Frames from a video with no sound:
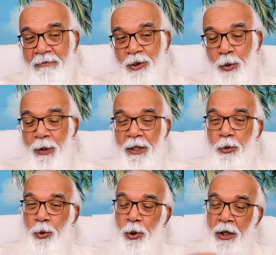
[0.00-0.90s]
So when you
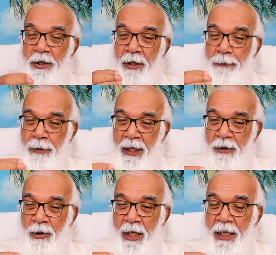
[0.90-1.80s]
do not depend
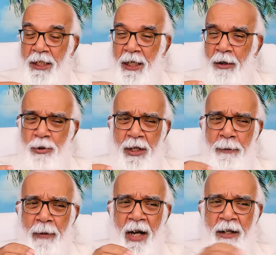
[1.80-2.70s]
on anything outside,
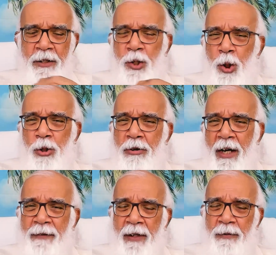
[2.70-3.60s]
mind is not
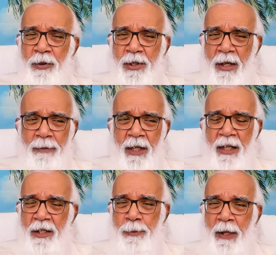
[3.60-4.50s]
craving for something,
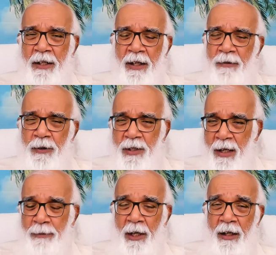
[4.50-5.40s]
expecting for
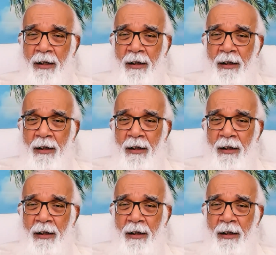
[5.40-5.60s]
something.